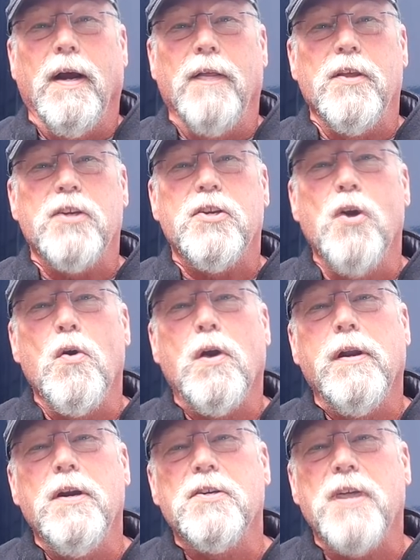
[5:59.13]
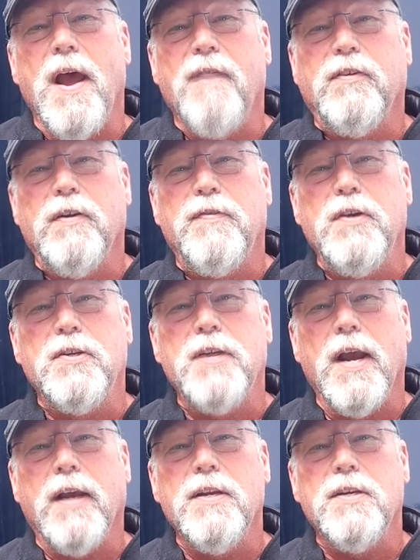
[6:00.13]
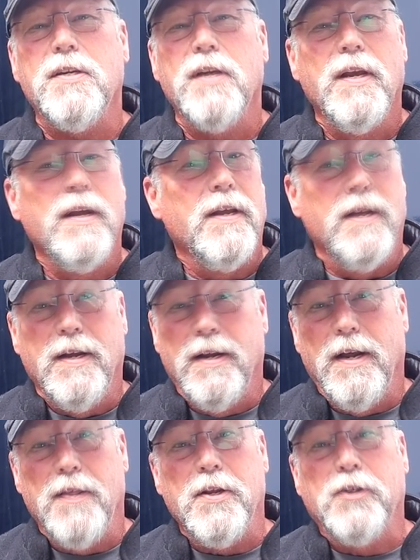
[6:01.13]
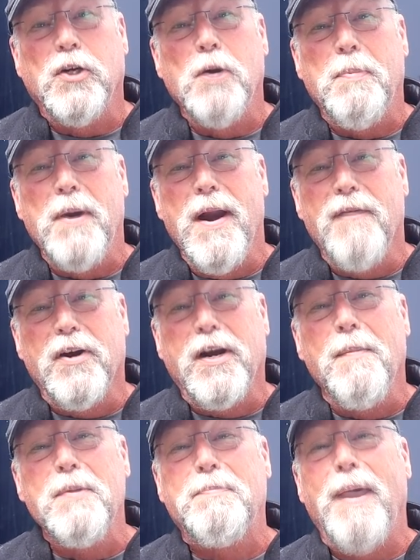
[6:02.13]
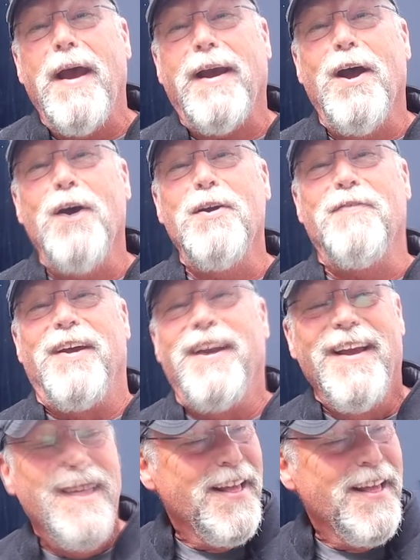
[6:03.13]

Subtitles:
And the snow clears after a few seconds, and the trooper never comes back out of it.